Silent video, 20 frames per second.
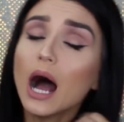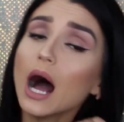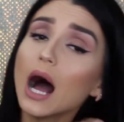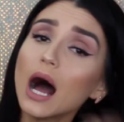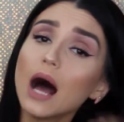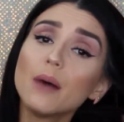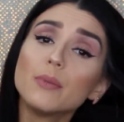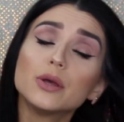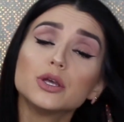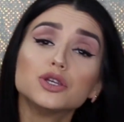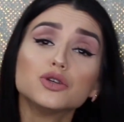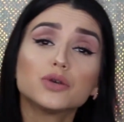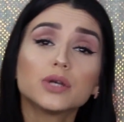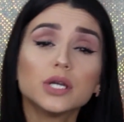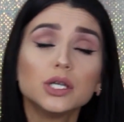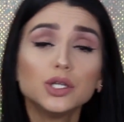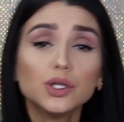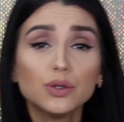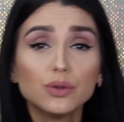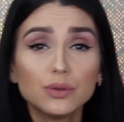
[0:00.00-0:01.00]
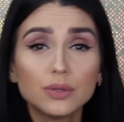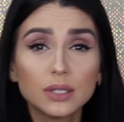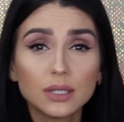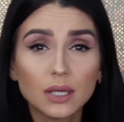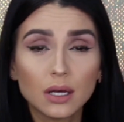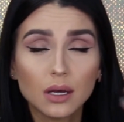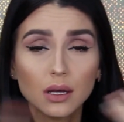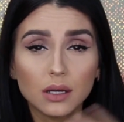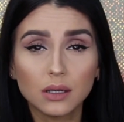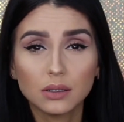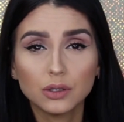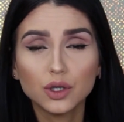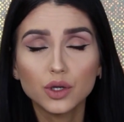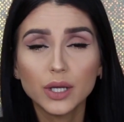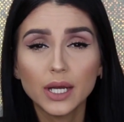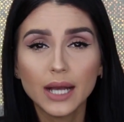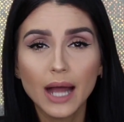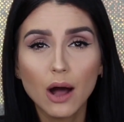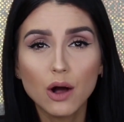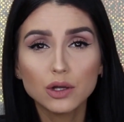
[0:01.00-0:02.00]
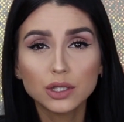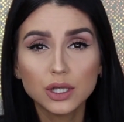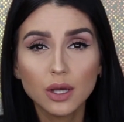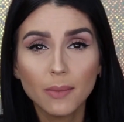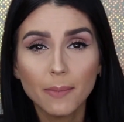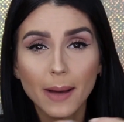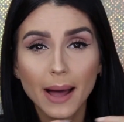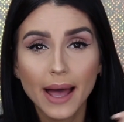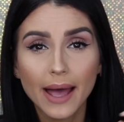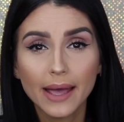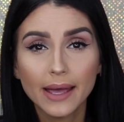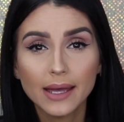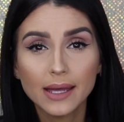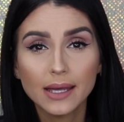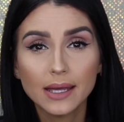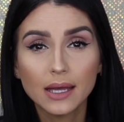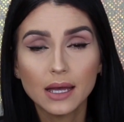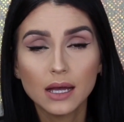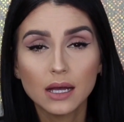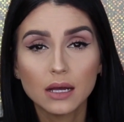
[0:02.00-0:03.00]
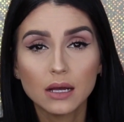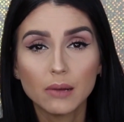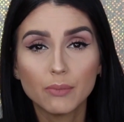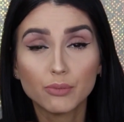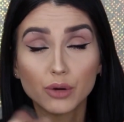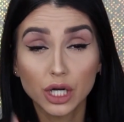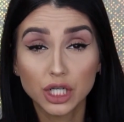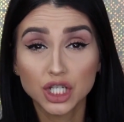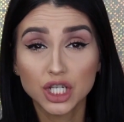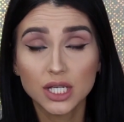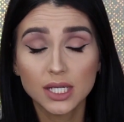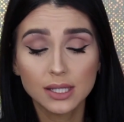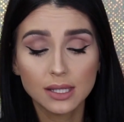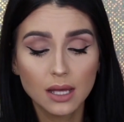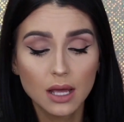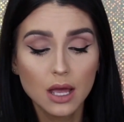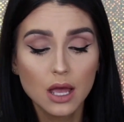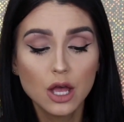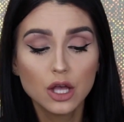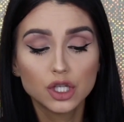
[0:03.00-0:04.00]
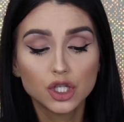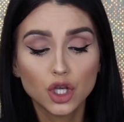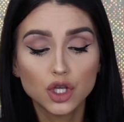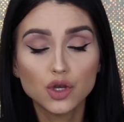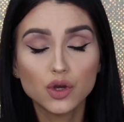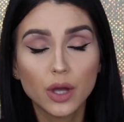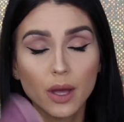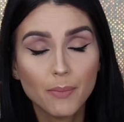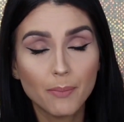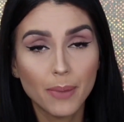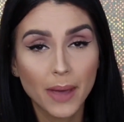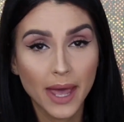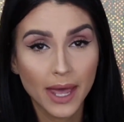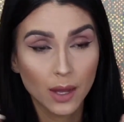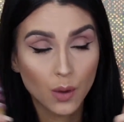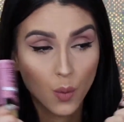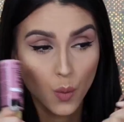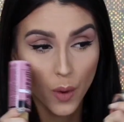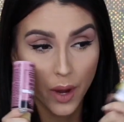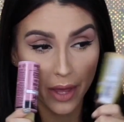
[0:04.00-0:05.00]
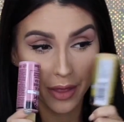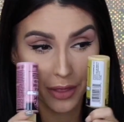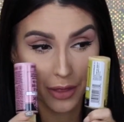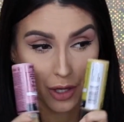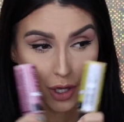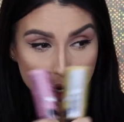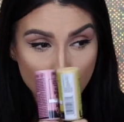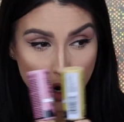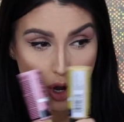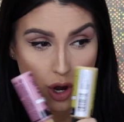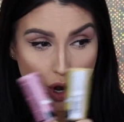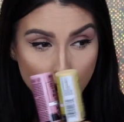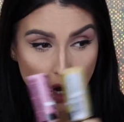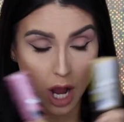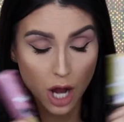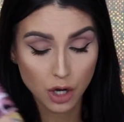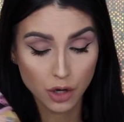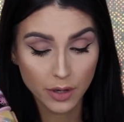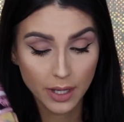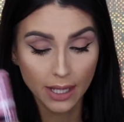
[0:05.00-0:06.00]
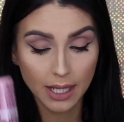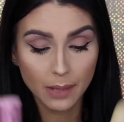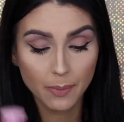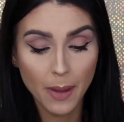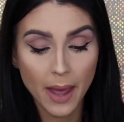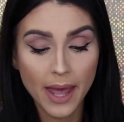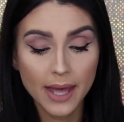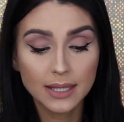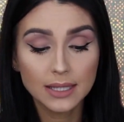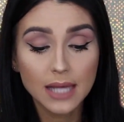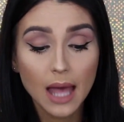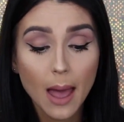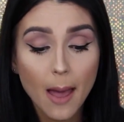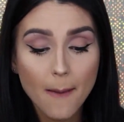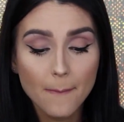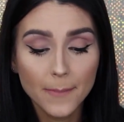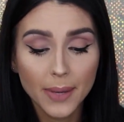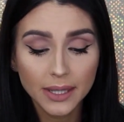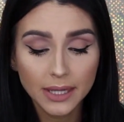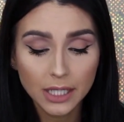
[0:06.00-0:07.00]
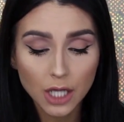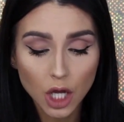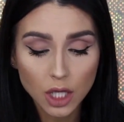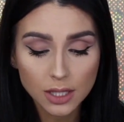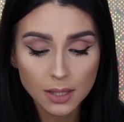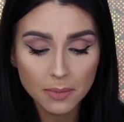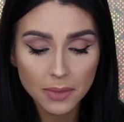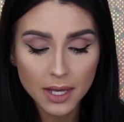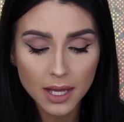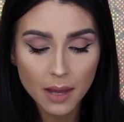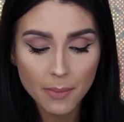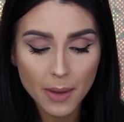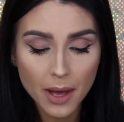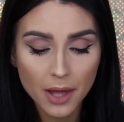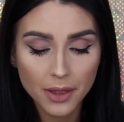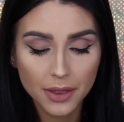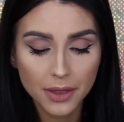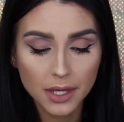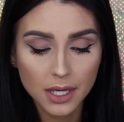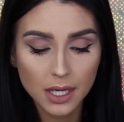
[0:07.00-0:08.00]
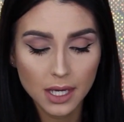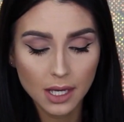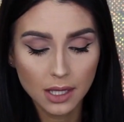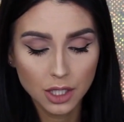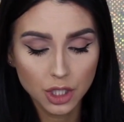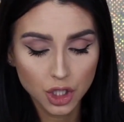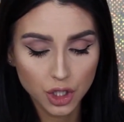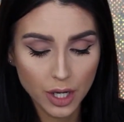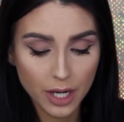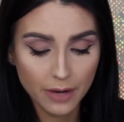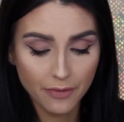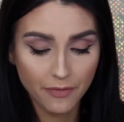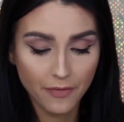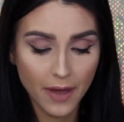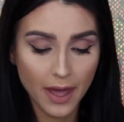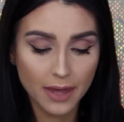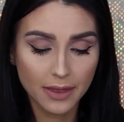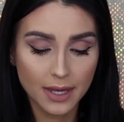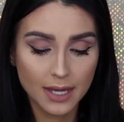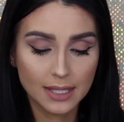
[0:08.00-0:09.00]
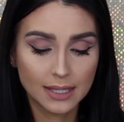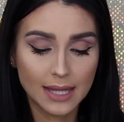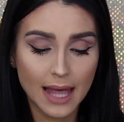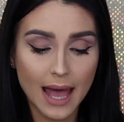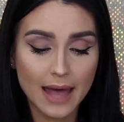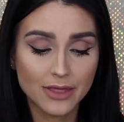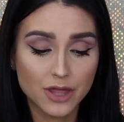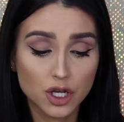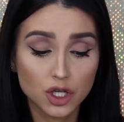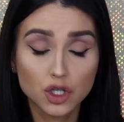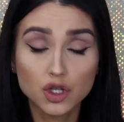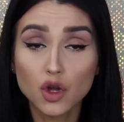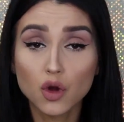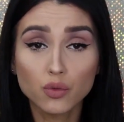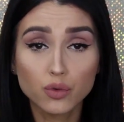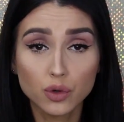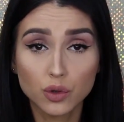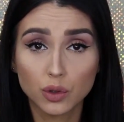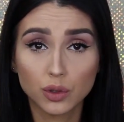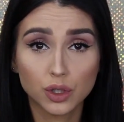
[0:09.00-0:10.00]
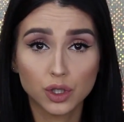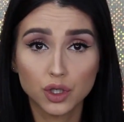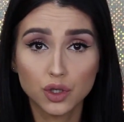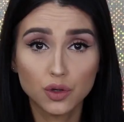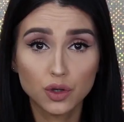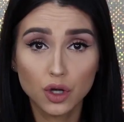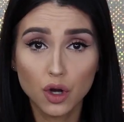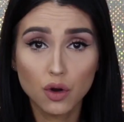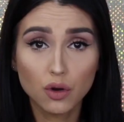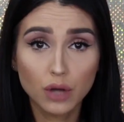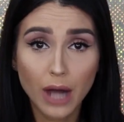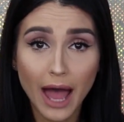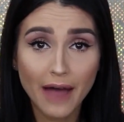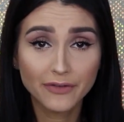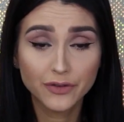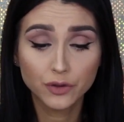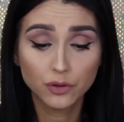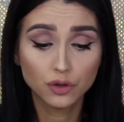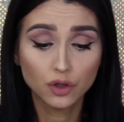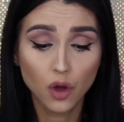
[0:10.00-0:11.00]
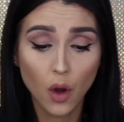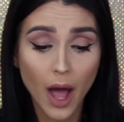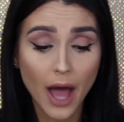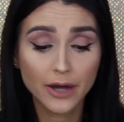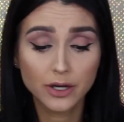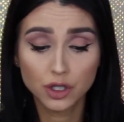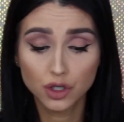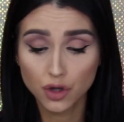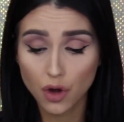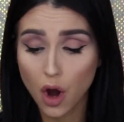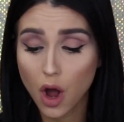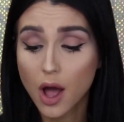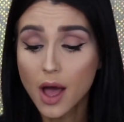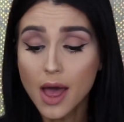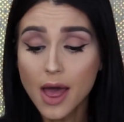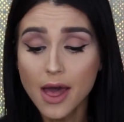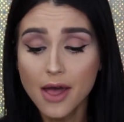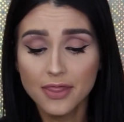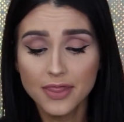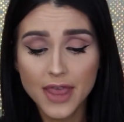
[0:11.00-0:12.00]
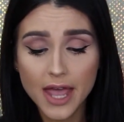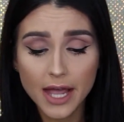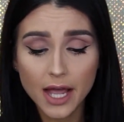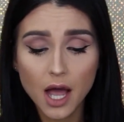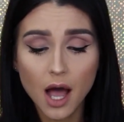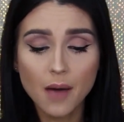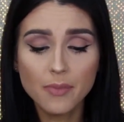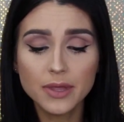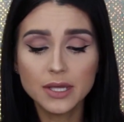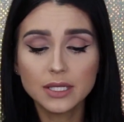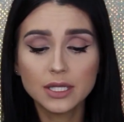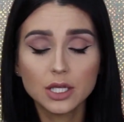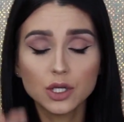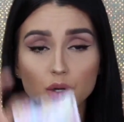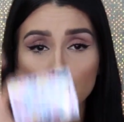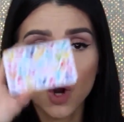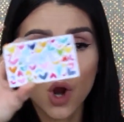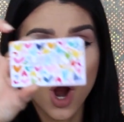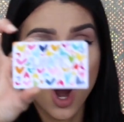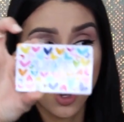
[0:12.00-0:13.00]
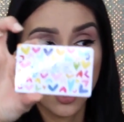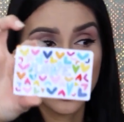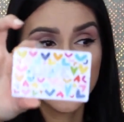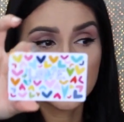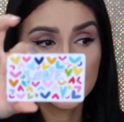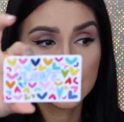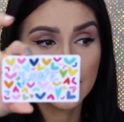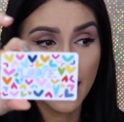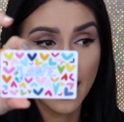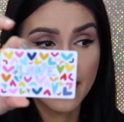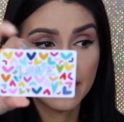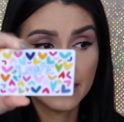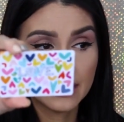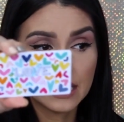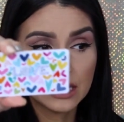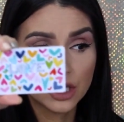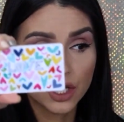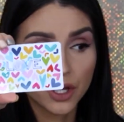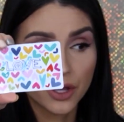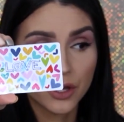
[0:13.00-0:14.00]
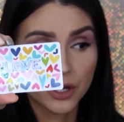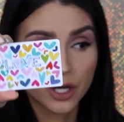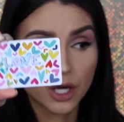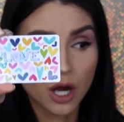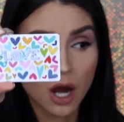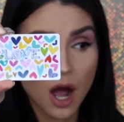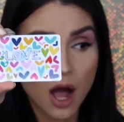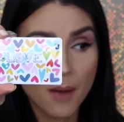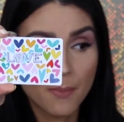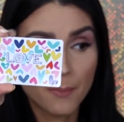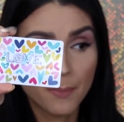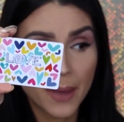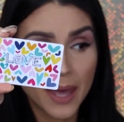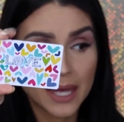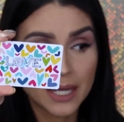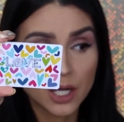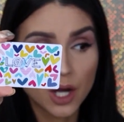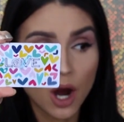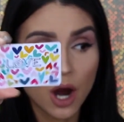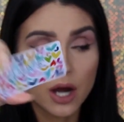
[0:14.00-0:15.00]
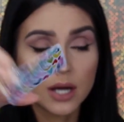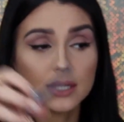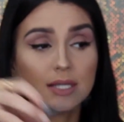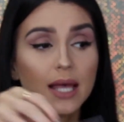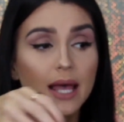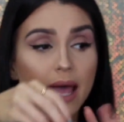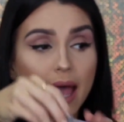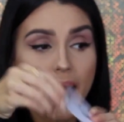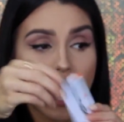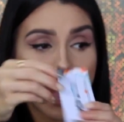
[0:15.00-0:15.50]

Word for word: Um, you can use, you can also buy brushes so you can paint with your acrylic paints. But the awesome thing about the Illustrated Faith is that there's no rules. You don't have to know how to draw. They come these little cards, and these are their um, paint cards.